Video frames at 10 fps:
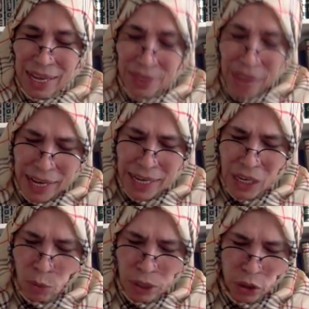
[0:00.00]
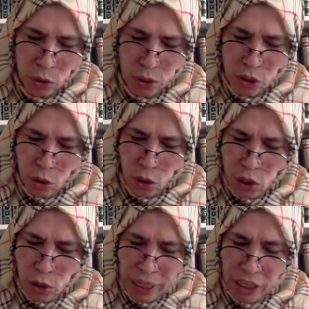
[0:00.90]
then he will use
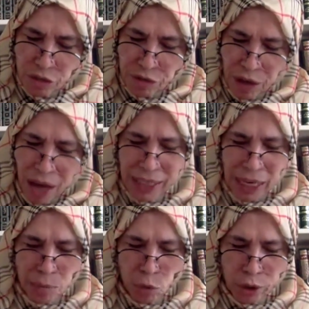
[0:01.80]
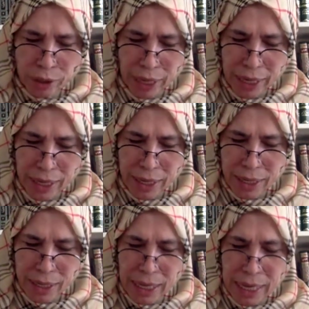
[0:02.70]
also ishfaq al-mukhta
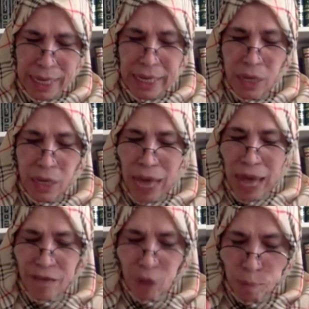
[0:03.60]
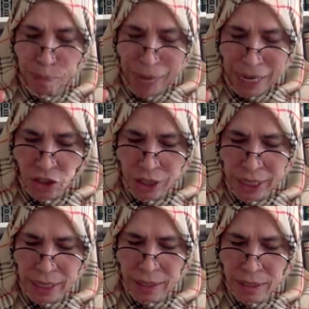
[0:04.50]
he will have
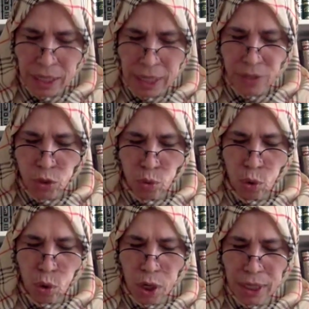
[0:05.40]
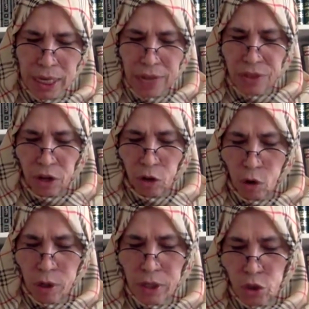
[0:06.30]
compassionate toward the
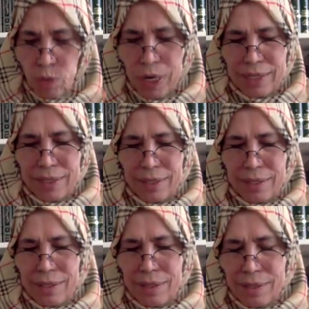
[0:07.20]
wrongdoers